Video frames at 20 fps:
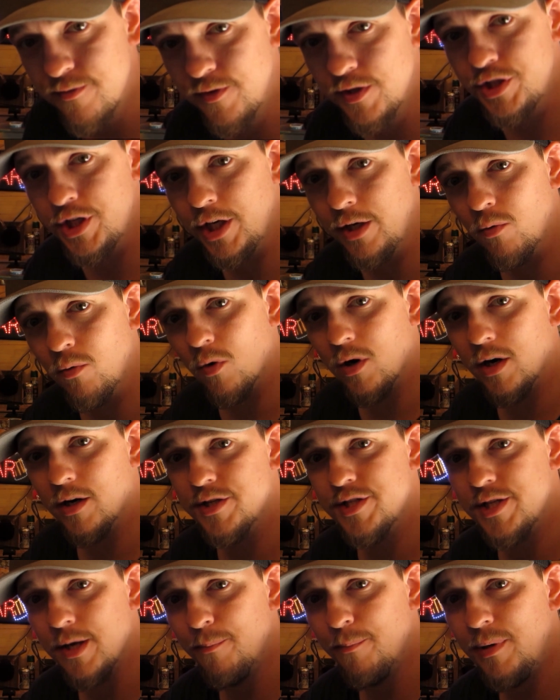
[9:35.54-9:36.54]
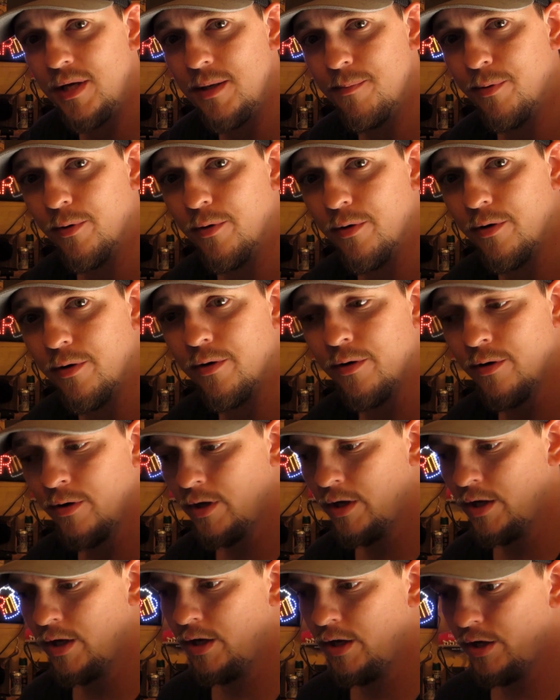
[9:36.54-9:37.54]
fishing where some people
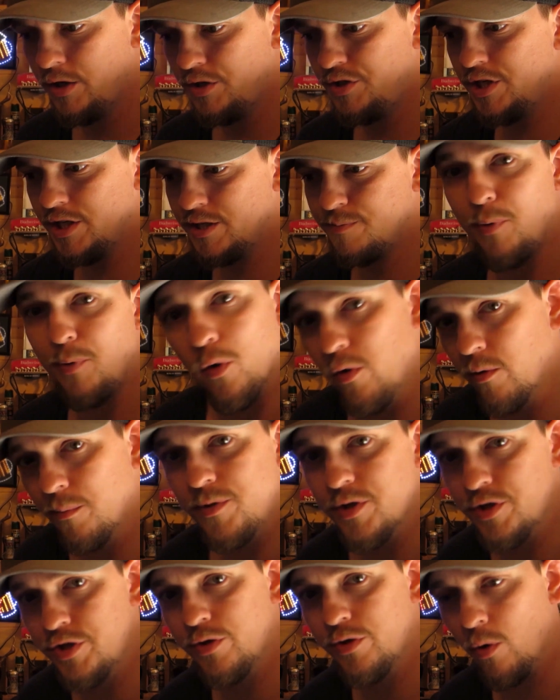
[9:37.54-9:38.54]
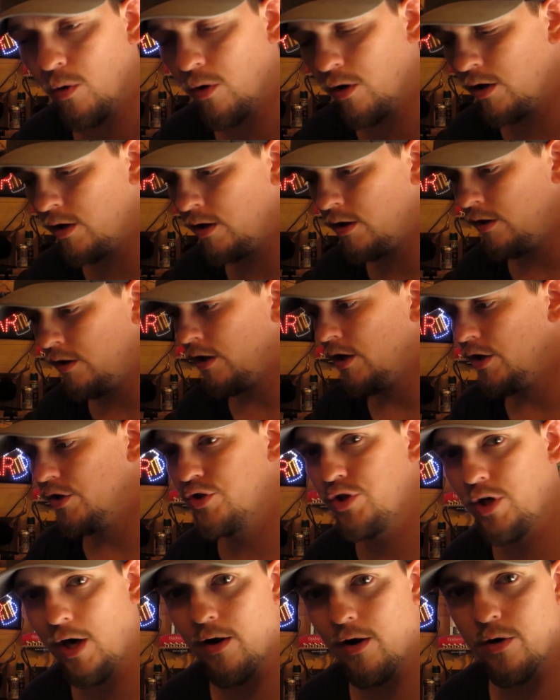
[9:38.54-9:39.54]
just pull them to shore.
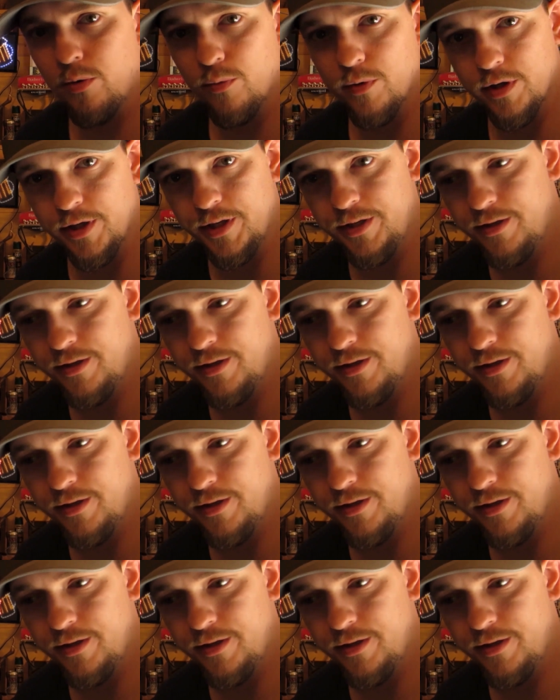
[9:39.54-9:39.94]
Trout are really